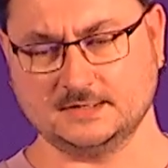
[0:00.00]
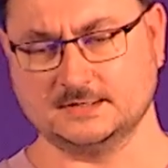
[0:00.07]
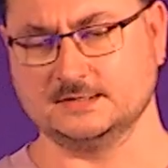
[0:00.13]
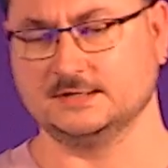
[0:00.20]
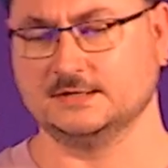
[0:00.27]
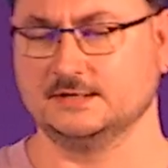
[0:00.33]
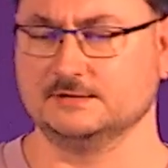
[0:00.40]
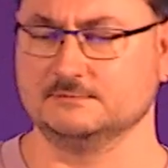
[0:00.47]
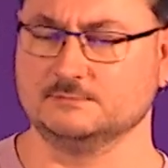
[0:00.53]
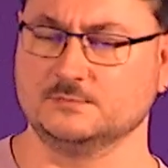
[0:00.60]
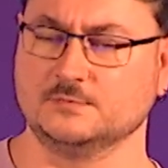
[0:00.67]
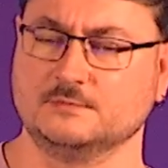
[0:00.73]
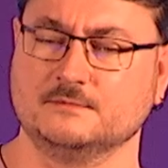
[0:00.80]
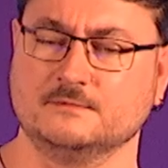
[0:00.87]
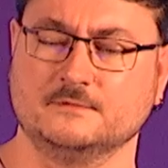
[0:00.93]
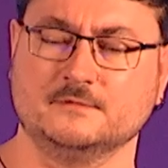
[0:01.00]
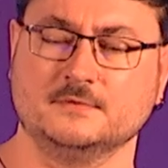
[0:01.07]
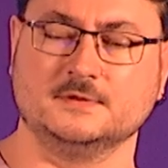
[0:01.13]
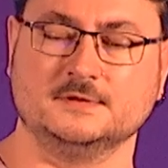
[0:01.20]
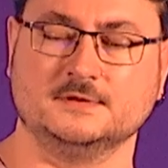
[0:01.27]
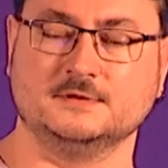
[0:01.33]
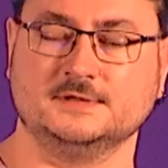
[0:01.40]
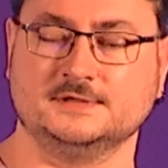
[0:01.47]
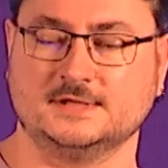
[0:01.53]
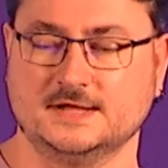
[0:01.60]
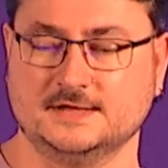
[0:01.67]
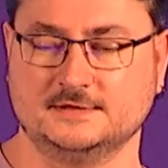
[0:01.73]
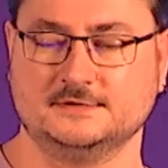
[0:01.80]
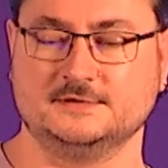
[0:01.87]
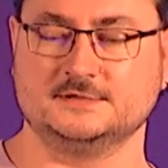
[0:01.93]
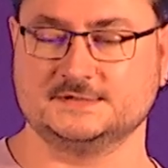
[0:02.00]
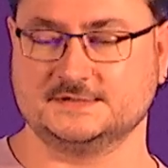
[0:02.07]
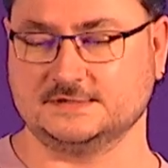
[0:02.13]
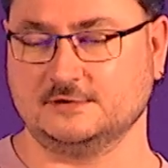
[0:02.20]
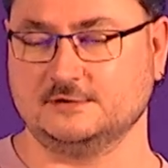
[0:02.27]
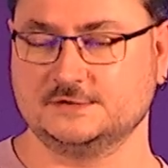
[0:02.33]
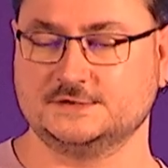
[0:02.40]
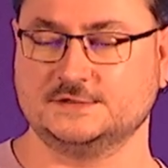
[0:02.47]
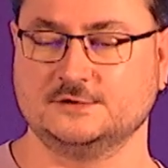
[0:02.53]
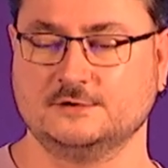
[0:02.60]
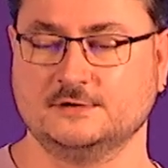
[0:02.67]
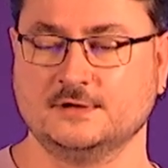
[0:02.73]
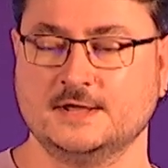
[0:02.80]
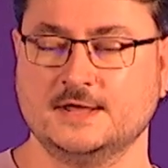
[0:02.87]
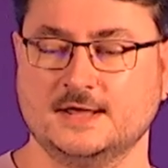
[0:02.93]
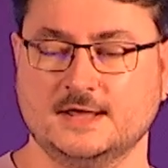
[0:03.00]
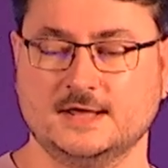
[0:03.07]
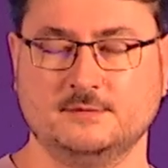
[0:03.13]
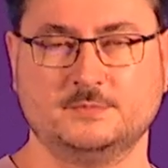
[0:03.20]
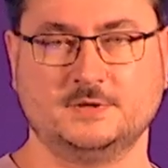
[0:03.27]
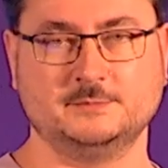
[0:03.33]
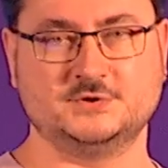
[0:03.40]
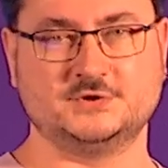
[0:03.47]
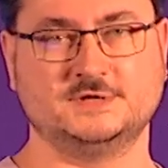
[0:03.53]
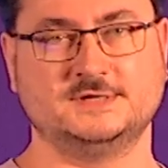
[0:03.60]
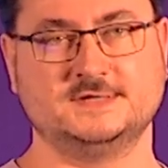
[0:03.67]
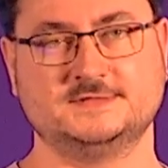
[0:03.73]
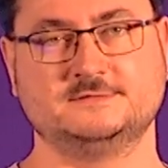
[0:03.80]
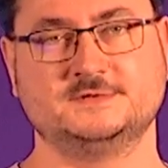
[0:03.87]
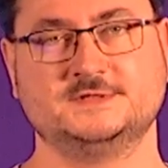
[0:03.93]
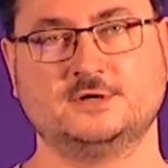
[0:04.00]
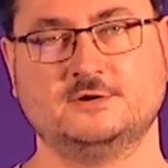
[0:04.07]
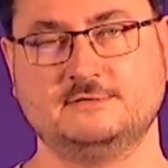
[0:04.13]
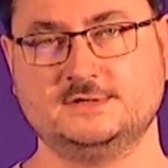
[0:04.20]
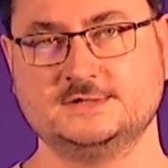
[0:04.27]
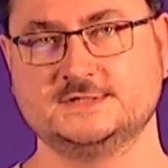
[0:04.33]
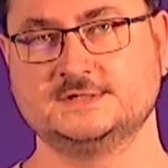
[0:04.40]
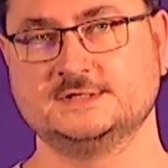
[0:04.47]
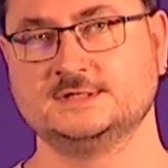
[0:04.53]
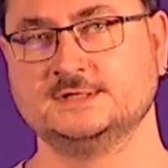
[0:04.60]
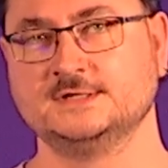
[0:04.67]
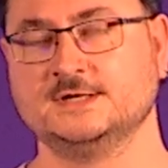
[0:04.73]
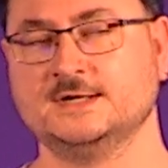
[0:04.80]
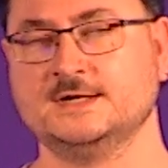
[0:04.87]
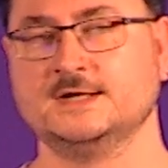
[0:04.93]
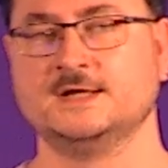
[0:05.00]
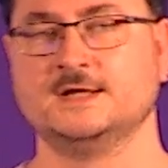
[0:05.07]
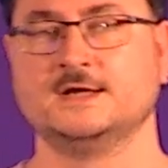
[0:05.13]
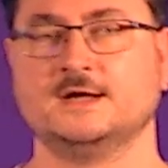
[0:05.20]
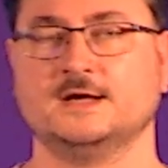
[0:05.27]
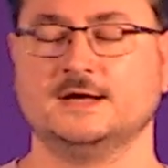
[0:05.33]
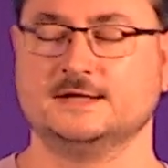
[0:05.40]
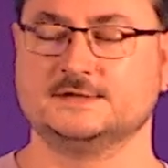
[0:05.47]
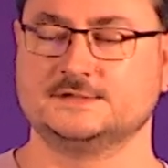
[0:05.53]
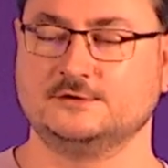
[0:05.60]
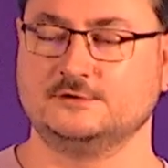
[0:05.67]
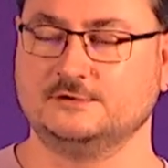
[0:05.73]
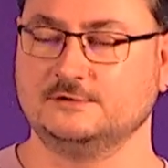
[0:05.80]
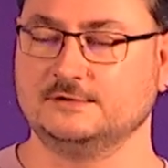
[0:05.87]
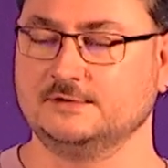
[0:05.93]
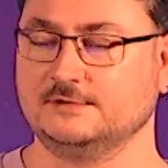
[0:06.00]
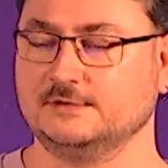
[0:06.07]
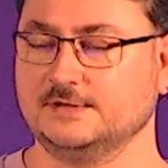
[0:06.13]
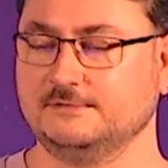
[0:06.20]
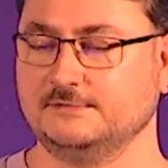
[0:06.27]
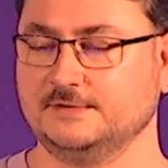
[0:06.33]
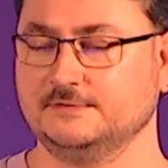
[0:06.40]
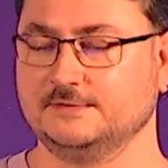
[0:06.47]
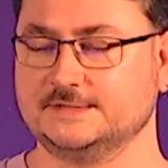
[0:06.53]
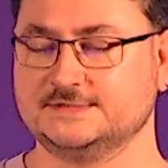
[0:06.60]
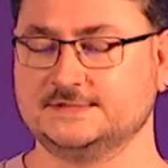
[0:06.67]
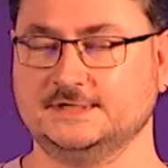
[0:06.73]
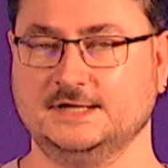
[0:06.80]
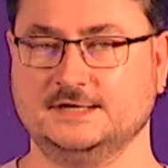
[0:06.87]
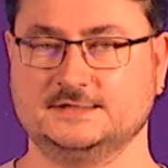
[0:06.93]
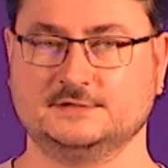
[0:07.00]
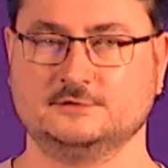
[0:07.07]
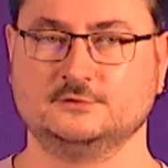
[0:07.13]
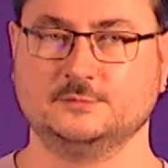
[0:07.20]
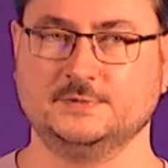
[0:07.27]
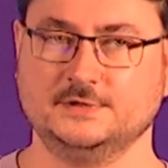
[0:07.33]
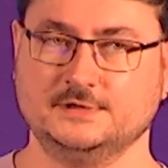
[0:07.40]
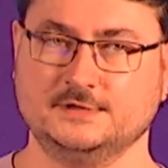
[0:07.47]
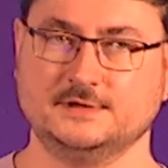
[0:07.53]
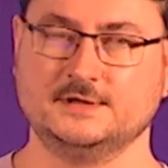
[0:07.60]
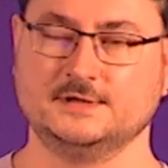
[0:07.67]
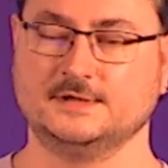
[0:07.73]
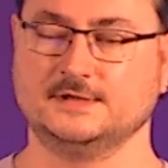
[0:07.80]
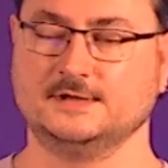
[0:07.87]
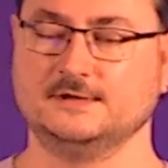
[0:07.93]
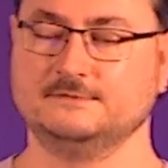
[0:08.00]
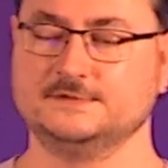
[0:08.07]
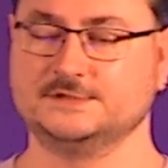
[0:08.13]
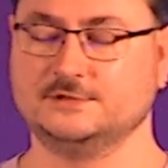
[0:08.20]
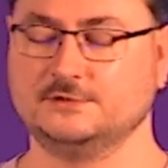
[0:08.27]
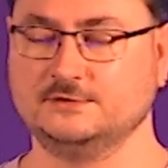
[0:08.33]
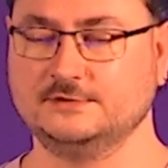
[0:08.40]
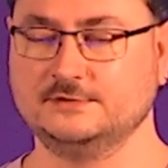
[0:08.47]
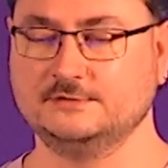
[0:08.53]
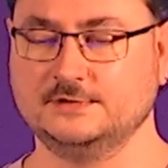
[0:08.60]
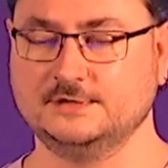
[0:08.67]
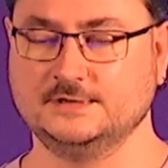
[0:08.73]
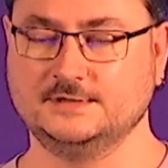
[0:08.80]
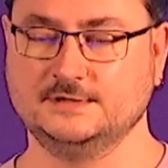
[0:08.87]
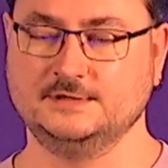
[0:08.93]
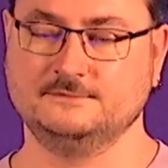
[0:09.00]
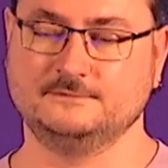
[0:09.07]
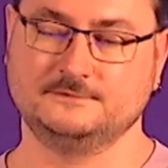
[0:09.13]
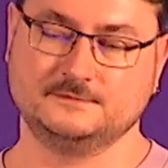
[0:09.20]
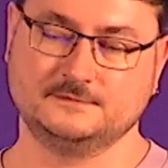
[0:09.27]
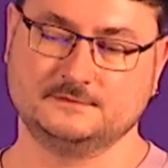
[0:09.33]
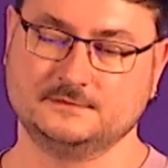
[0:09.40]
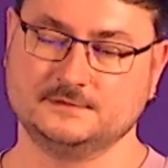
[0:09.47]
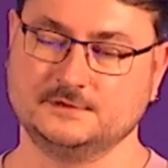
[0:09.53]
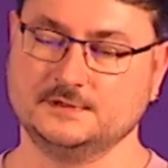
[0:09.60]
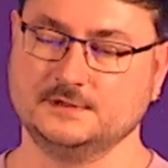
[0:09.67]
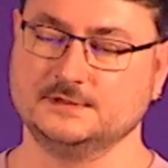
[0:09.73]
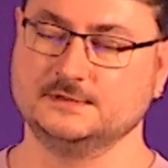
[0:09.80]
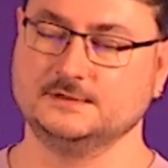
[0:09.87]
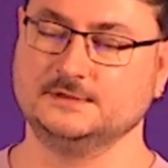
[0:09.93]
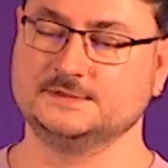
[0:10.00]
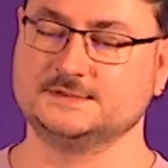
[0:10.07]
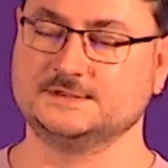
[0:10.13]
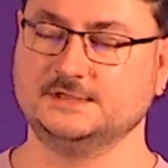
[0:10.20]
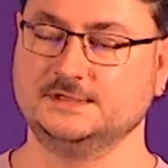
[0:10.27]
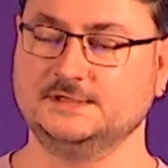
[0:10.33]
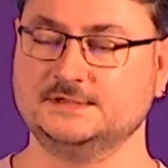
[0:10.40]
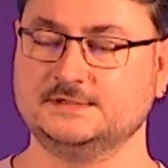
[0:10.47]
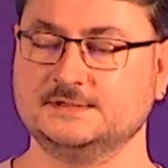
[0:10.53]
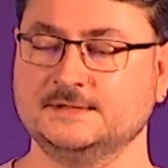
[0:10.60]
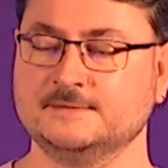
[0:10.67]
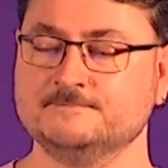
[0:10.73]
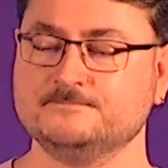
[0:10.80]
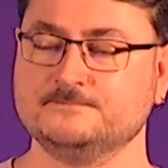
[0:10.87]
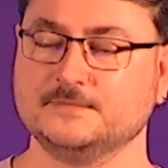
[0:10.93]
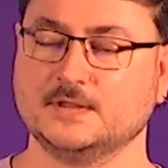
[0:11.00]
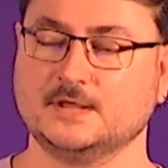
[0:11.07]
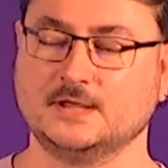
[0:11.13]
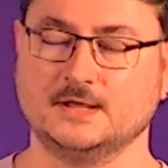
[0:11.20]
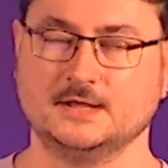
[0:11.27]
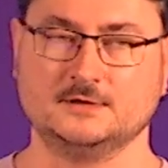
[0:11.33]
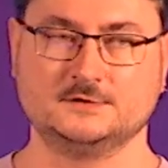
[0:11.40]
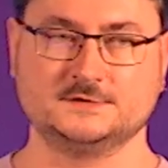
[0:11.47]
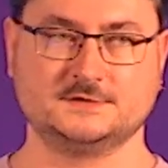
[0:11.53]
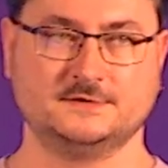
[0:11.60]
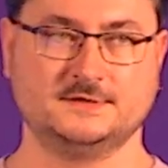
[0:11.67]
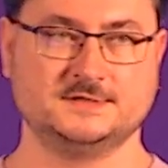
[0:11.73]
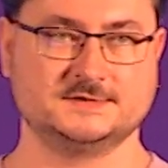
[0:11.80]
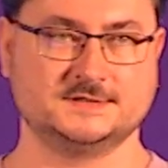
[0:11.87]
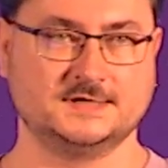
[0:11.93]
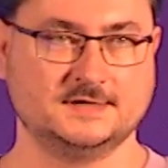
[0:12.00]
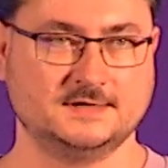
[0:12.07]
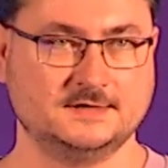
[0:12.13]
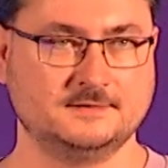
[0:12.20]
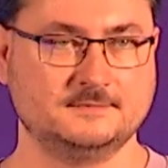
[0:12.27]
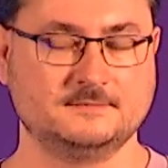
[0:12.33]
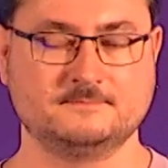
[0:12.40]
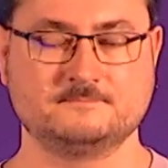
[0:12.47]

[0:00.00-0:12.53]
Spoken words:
in Lido, there is also permissionless withdrawals. So everything that's staked could be withdrawn if it's needed. And also there is a